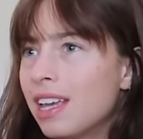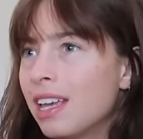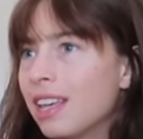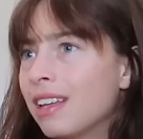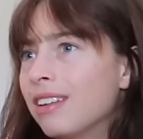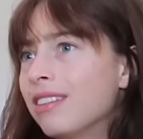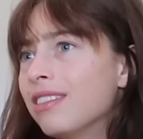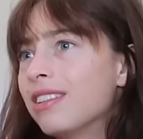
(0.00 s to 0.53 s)

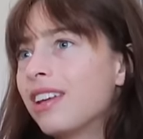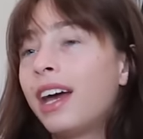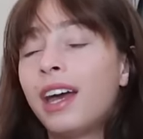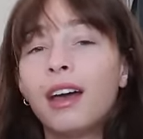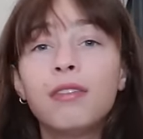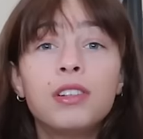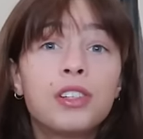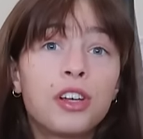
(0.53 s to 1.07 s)
And I
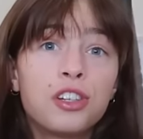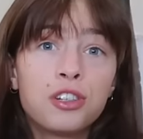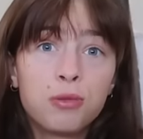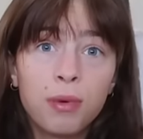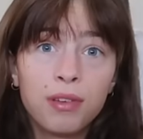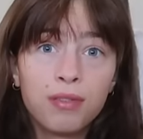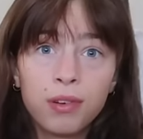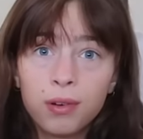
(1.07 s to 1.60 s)
haven't touched
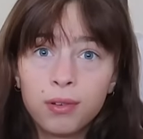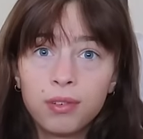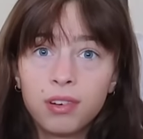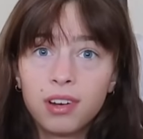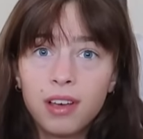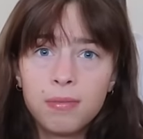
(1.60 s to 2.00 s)
my phone.